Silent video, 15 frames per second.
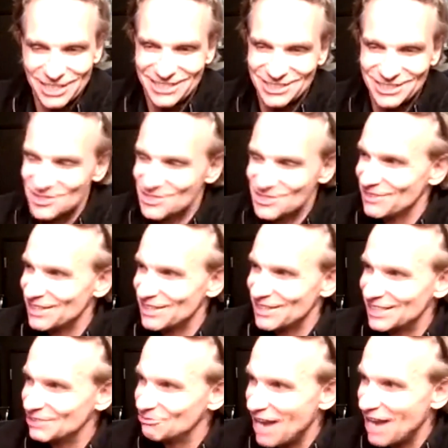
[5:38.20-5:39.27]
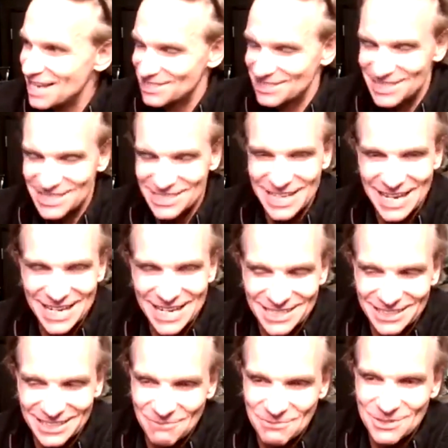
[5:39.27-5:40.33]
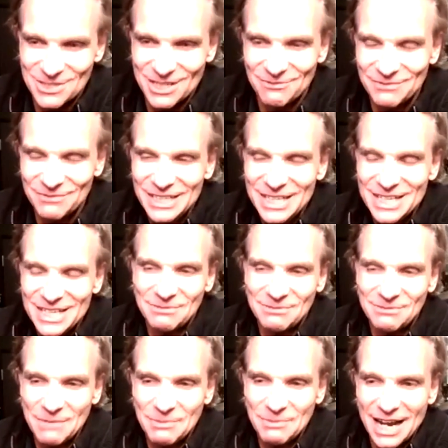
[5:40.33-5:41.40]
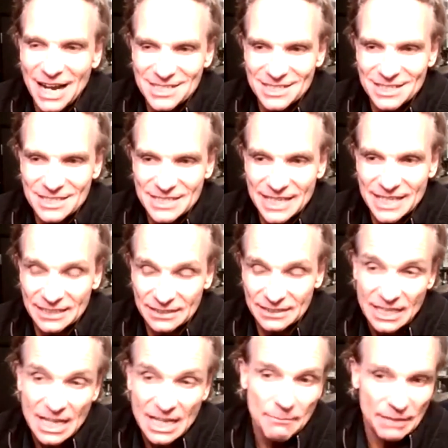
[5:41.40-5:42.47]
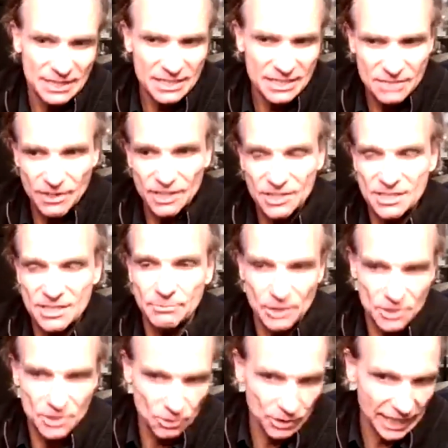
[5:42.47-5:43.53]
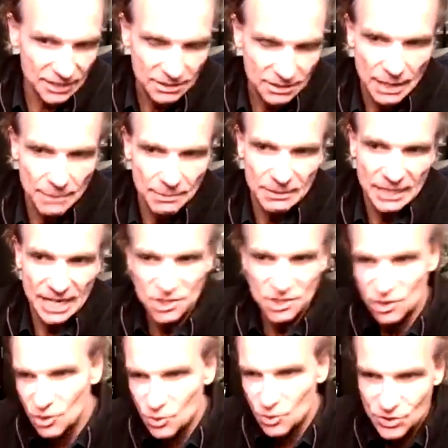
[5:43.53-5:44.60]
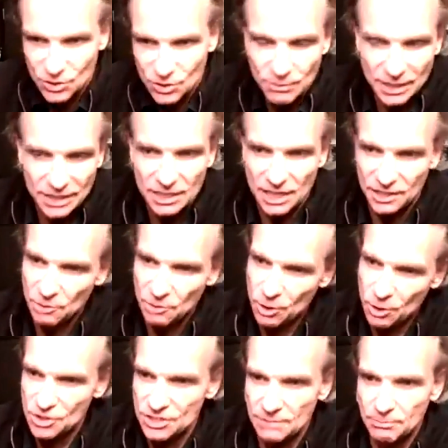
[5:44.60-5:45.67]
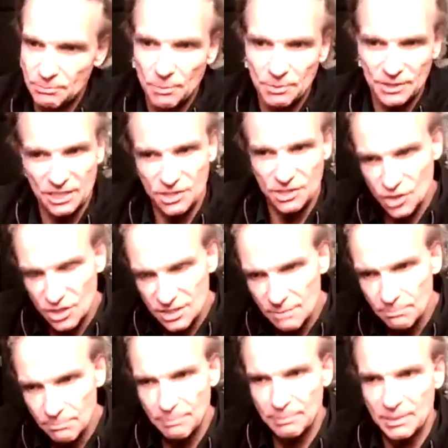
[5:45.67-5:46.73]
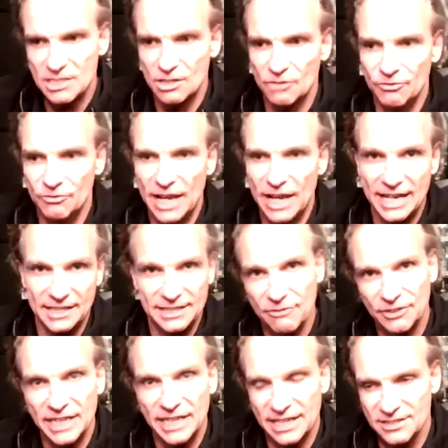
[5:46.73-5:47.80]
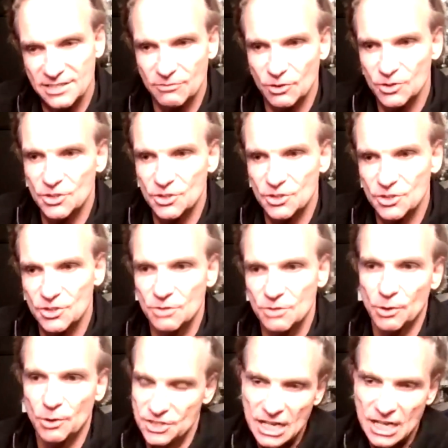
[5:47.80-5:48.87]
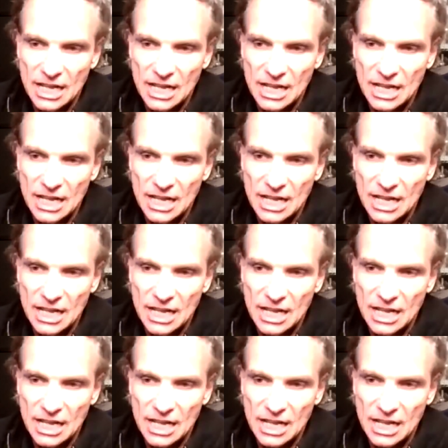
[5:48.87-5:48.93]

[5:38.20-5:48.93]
goes very fast these days, and come to some KPIs in a second. But it's very simple. So you get the map application, you zoom in, and you purchase the property. It's just a piece of land, nothing else, what you purchase.